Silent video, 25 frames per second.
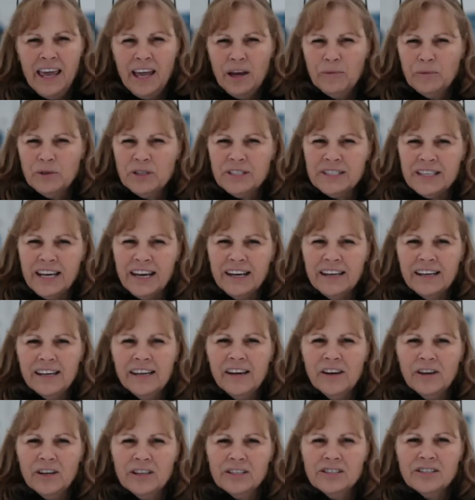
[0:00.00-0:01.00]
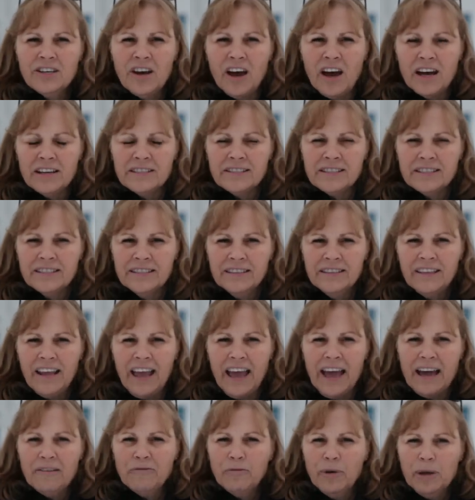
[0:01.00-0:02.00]
And we're standing here in Dawson,
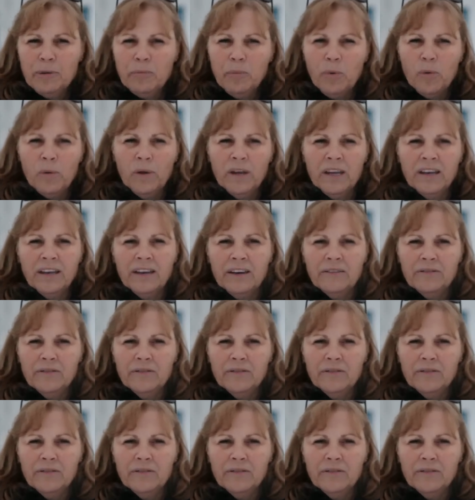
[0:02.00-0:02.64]
halfway point